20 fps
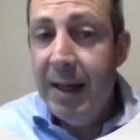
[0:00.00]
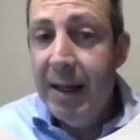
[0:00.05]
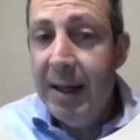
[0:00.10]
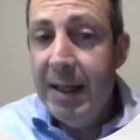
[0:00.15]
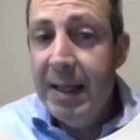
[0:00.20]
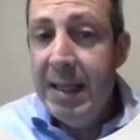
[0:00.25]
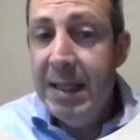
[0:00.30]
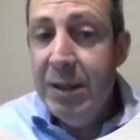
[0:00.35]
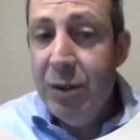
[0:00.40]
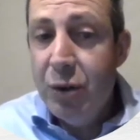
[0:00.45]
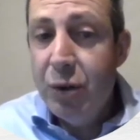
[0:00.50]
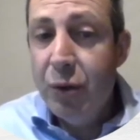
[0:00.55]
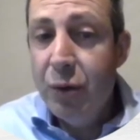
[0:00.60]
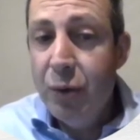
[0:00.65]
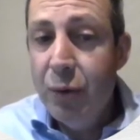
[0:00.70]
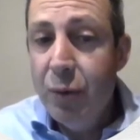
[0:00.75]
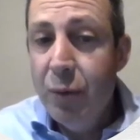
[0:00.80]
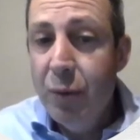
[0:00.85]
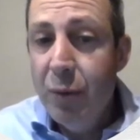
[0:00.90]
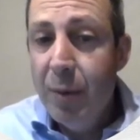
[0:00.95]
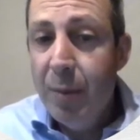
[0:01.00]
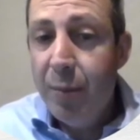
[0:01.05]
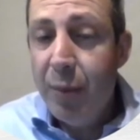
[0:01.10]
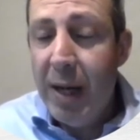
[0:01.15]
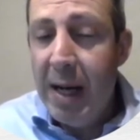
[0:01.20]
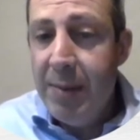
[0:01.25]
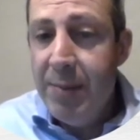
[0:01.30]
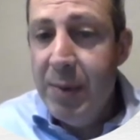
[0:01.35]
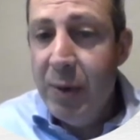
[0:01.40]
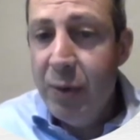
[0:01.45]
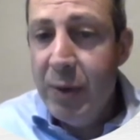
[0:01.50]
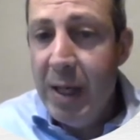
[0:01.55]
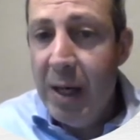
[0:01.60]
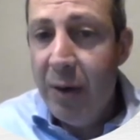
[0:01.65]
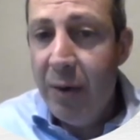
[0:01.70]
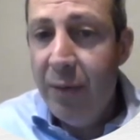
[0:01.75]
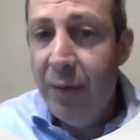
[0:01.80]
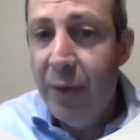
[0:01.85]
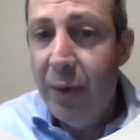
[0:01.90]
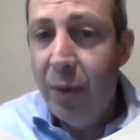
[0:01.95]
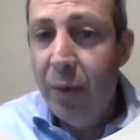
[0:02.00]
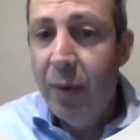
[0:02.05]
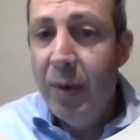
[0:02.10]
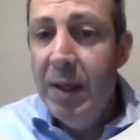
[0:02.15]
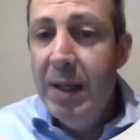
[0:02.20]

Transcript: into Bradmill, Yarraville.